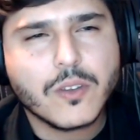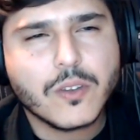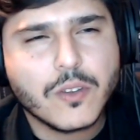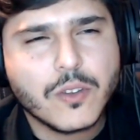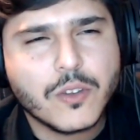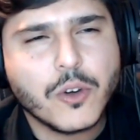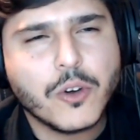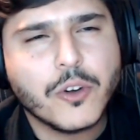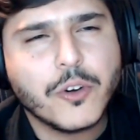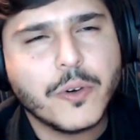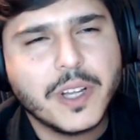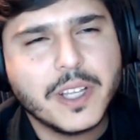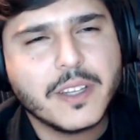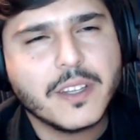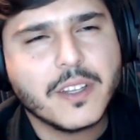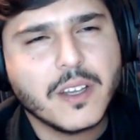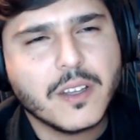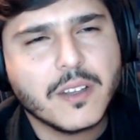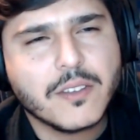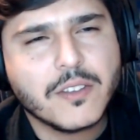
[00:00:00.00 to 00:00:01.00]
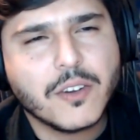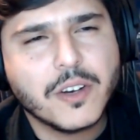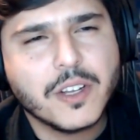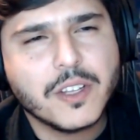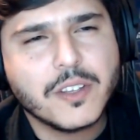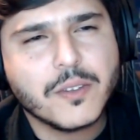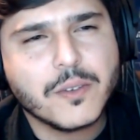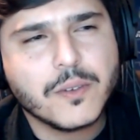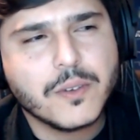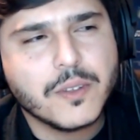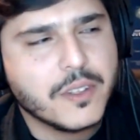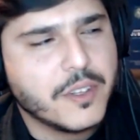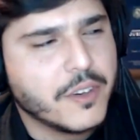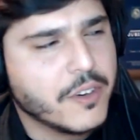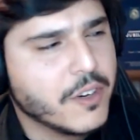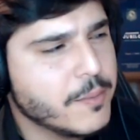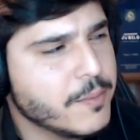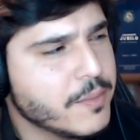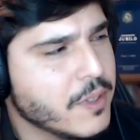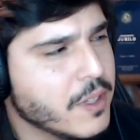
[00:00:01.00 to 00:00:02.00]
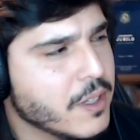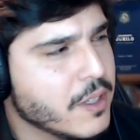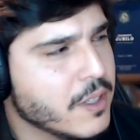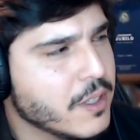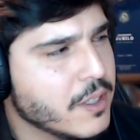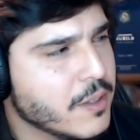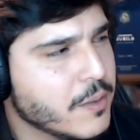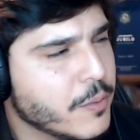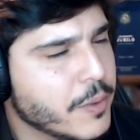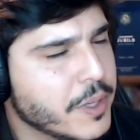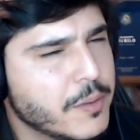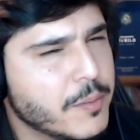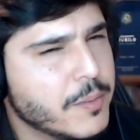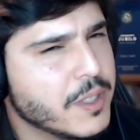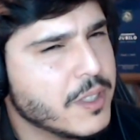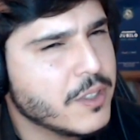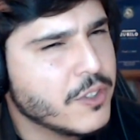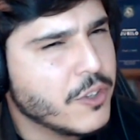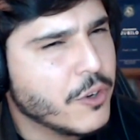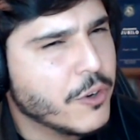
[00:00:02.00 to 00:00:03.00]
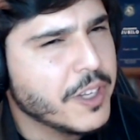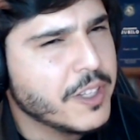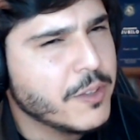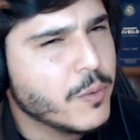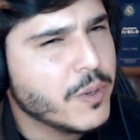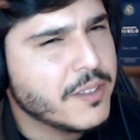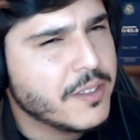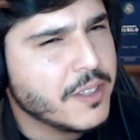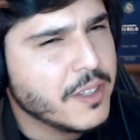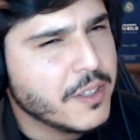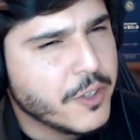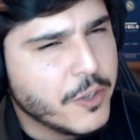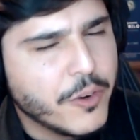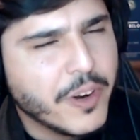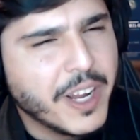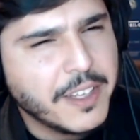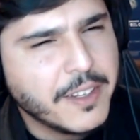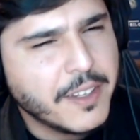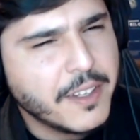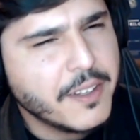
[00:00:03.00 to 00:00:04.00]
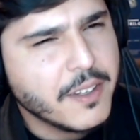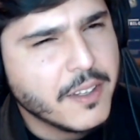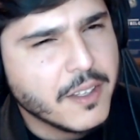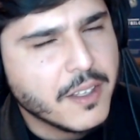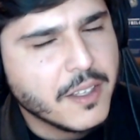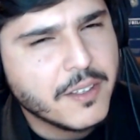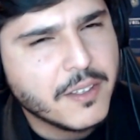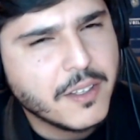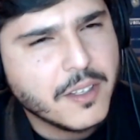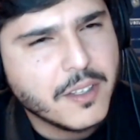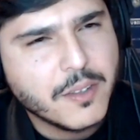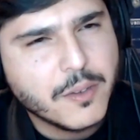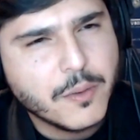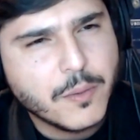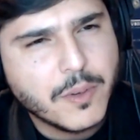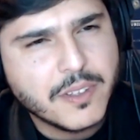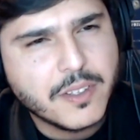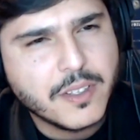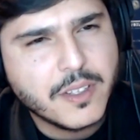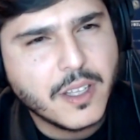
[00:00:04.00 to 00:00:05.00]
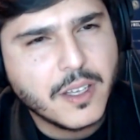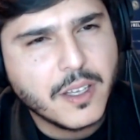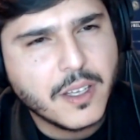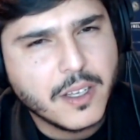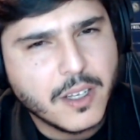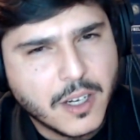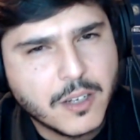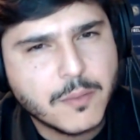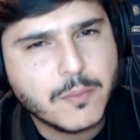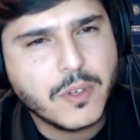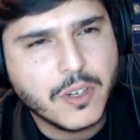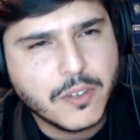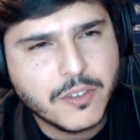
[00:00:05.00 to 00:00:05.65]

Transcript: Torrent. Sorry to interrupt, Will, but Torrent was curated. Was it the art blocks